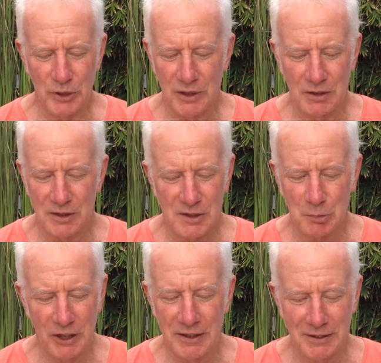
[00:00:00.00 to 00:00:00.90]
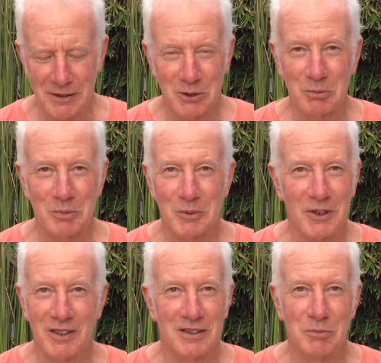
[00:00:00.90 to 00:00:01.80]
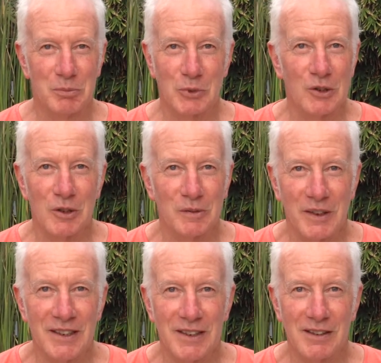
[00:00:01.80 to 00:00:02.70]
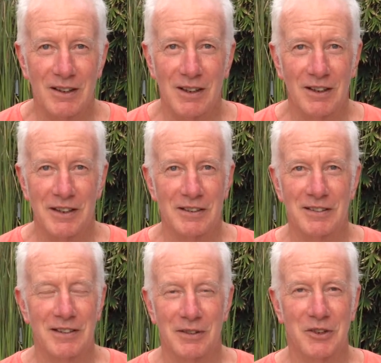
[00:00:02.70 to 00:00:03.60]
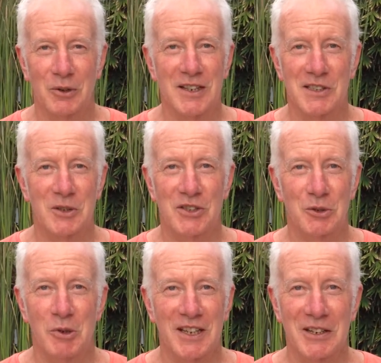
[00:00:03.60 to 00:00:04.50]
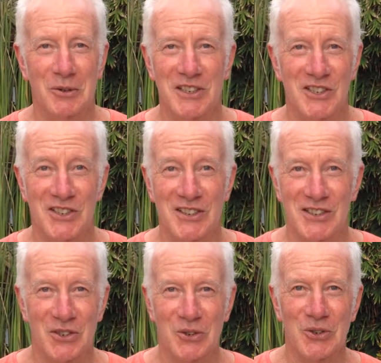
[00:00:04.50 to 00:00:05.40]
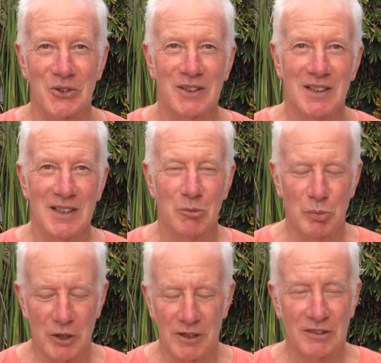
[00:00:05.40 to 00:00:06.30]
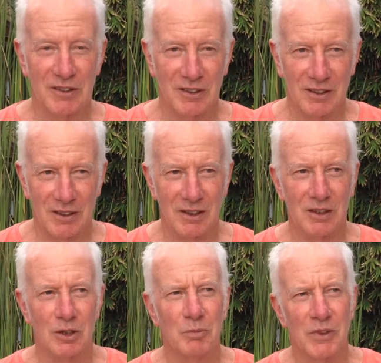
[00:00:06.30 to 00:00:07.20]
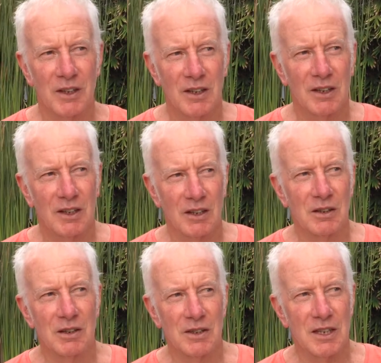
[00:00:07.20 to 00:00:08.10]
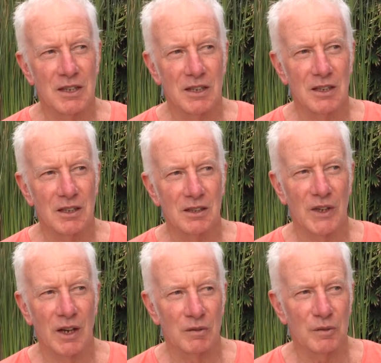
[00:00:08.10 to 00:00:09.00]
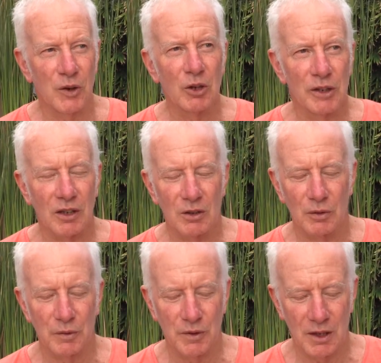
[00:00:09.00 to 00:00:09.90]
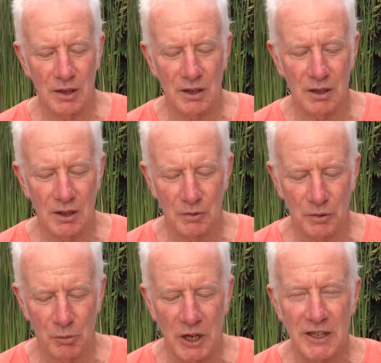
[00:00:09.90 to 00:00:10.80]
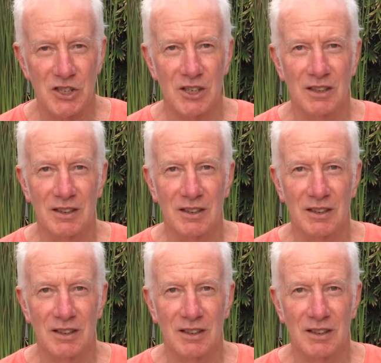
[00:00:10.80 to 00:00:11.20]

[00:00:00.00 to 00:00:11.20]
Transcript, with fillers: Peter explained them beautifully. I didn't have to ask too many questions at all. But in the unfolding of the information,